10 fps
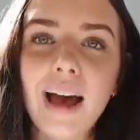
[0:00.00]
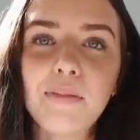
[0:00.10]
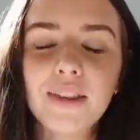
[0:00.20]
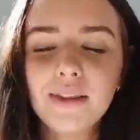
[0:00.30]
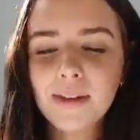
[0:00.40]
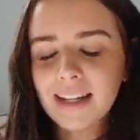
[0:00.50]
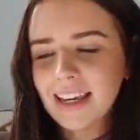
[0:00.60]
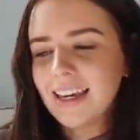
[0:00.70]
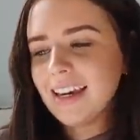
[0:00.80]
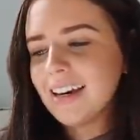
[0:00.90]
I put them in
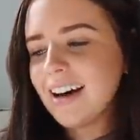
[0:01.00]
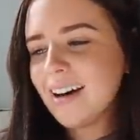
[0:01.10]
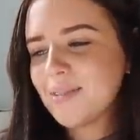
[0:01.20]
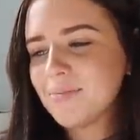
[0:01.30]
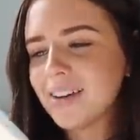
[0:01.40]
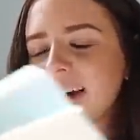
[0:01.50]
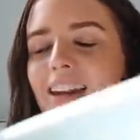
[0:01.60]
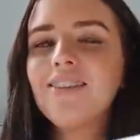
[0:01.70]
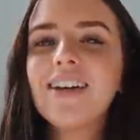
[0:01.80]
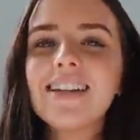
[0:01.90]
here
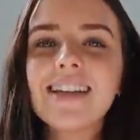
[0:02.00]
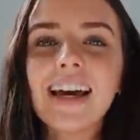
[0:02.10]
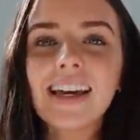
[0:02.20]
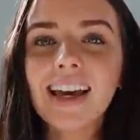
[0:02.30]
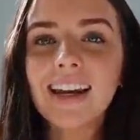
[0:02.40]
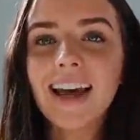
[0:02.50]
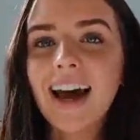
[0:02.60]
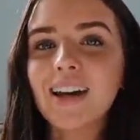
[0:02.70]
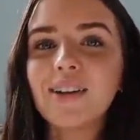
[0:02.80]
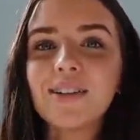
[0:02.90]
kind of as like an
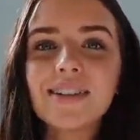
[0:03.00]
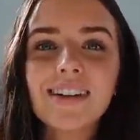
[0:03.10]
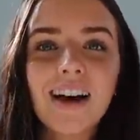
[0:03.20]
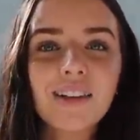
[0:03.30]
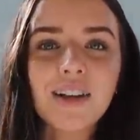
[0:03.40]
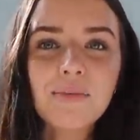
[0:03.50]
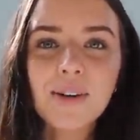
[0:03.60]
adult coloring